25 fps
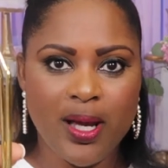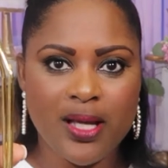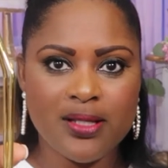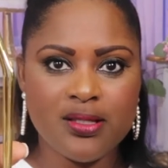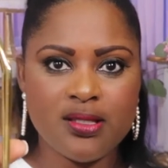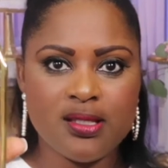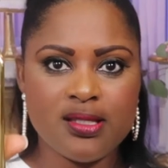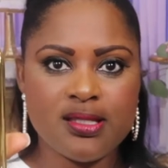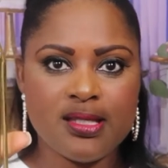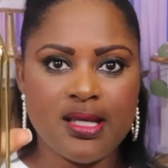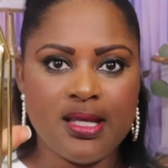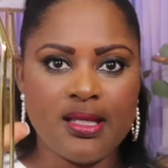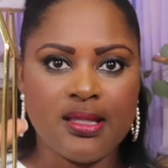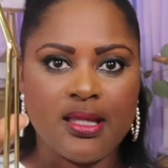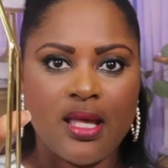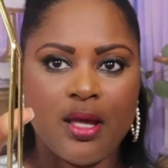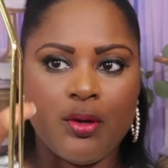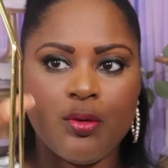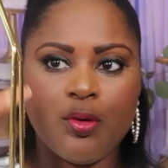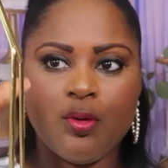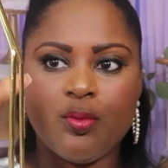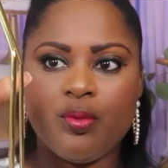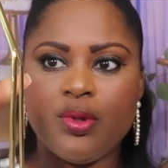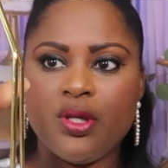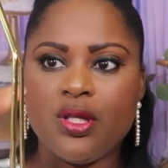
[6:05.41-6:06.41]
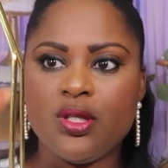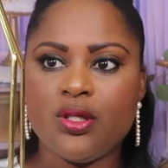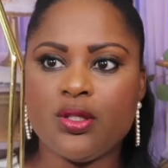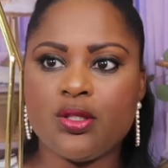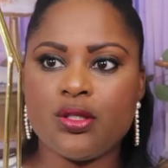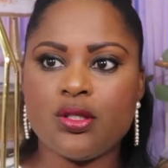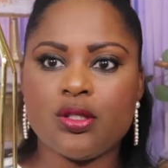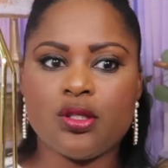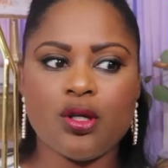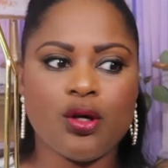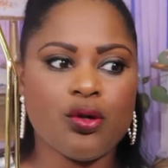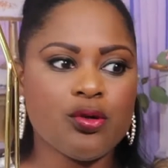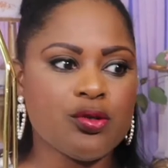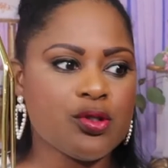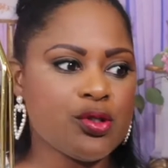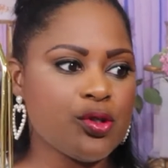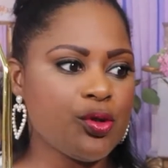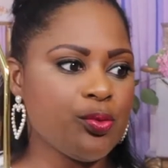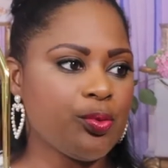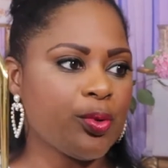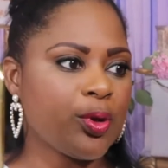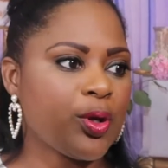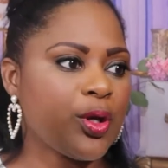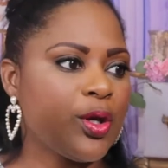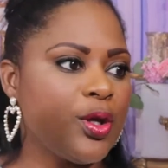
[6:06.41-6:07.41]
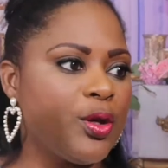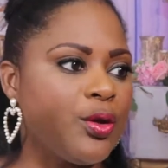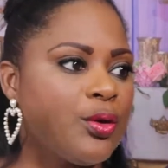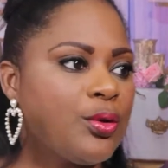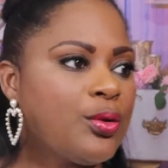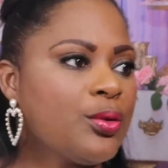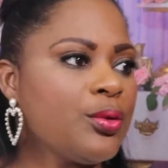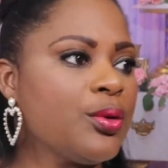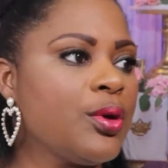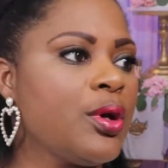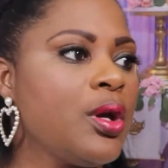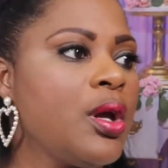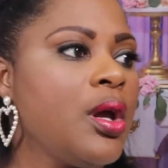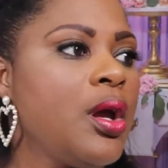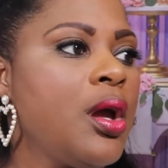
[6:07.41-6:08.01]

I just think they will be so super cute